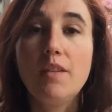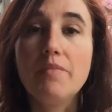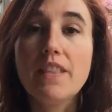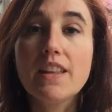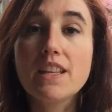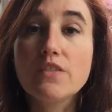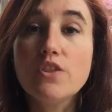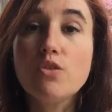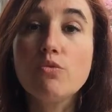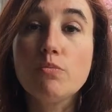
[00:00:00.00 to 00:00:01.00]
In the next
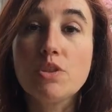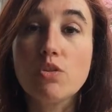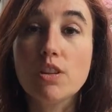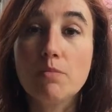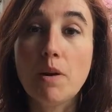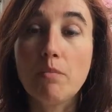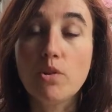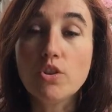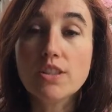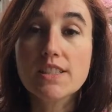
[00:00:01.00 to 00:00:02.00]
video we'll be talking about
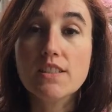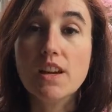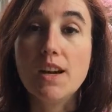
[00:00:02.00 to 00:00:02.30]
blocks,